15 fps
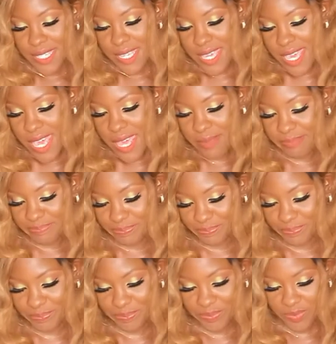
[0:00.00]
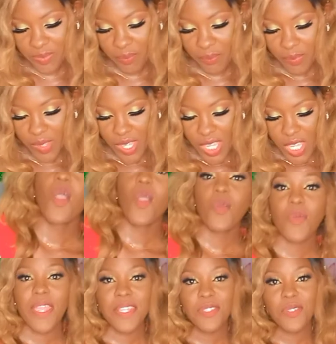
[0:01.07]
Yeah. All
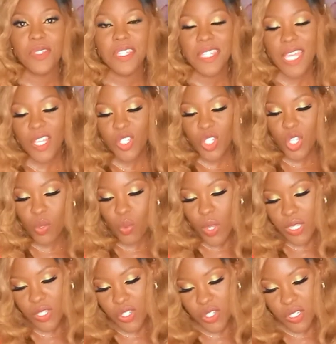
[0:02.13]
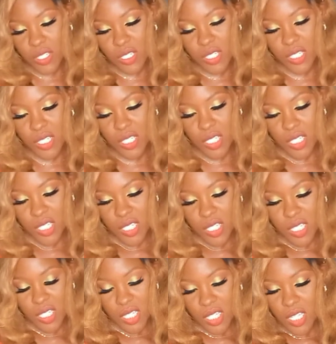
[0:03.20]
right, so the next question,
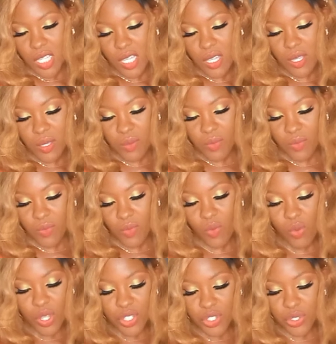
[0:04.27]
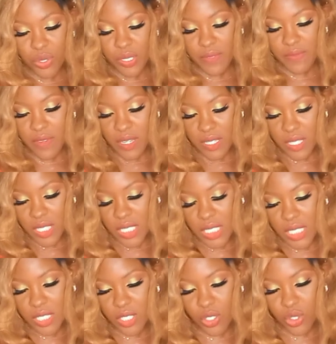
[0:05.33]
what
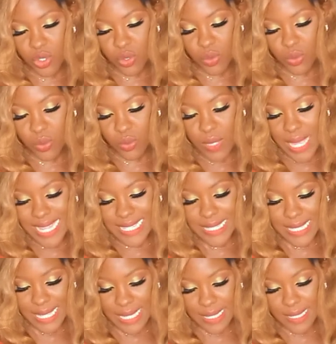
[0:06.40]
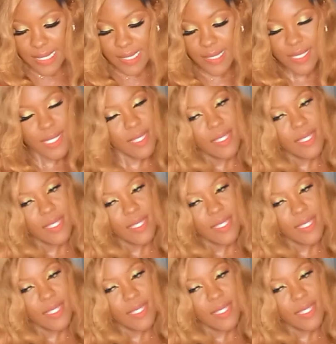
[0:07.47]
university did you attend?